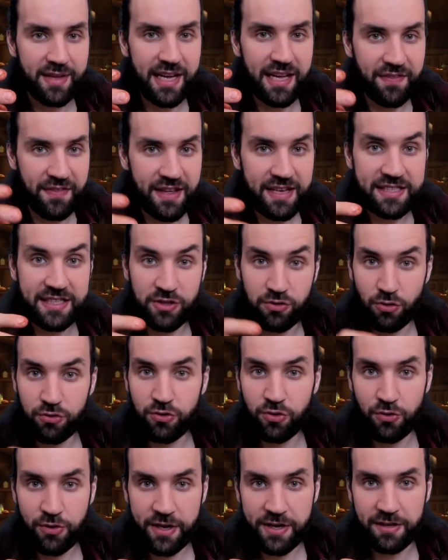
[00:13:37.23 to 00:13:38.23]
It thinks it's
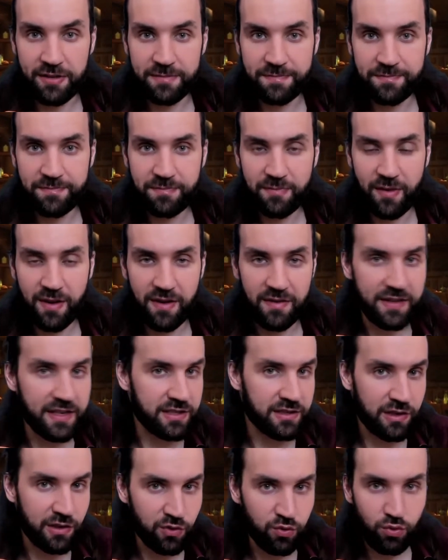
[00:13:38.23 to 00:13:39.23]
also real,
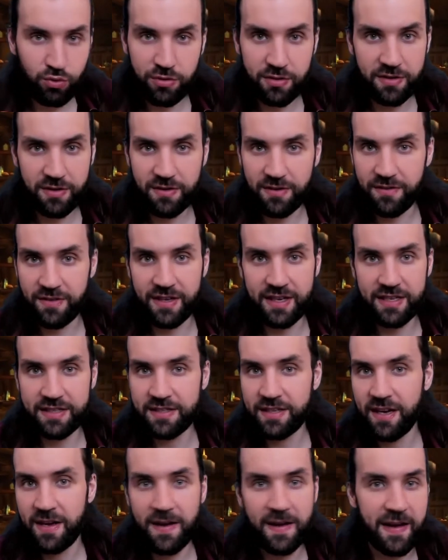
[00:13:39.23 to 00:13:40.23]
this loot,
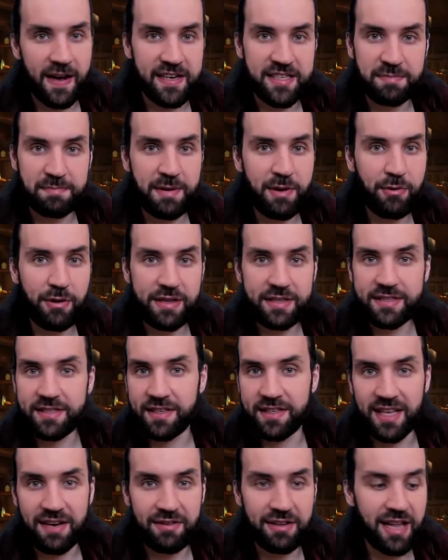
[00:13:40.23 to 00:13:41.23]
this
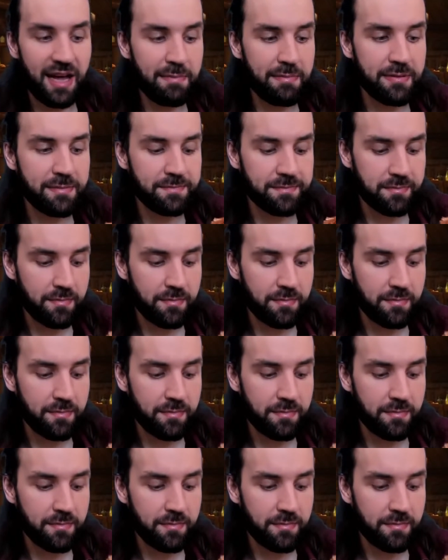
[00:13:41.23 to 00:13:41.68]
experience level up,